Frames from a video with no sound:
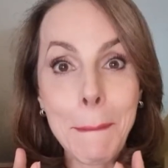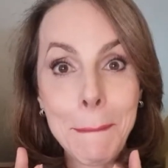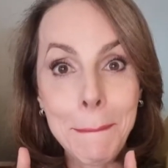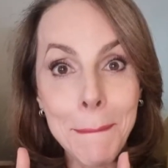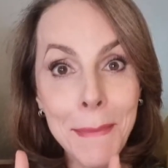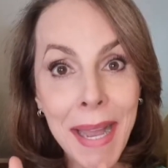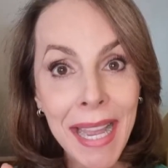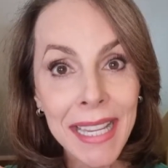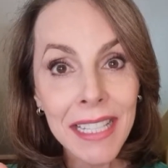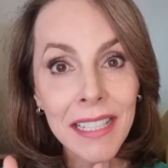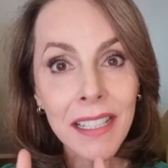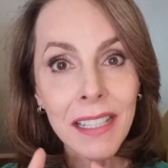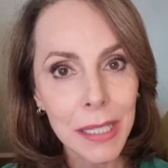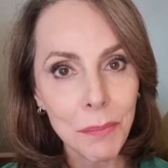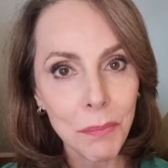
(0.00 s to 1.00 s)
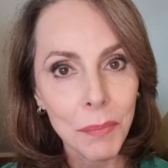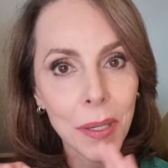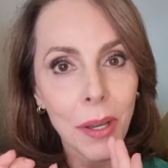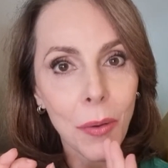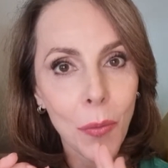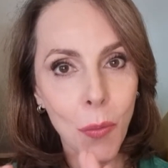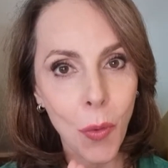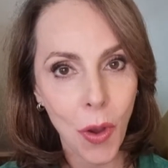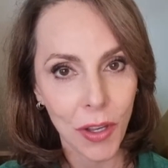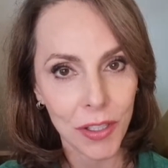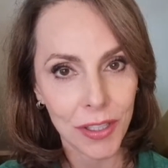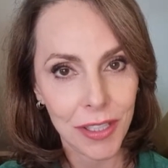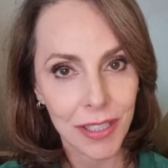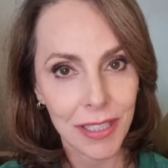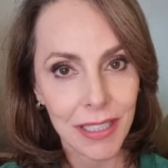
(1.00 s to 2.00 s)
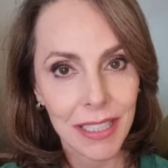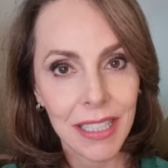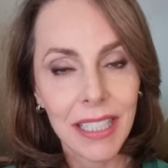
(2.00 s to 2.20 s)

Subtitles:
My tip was,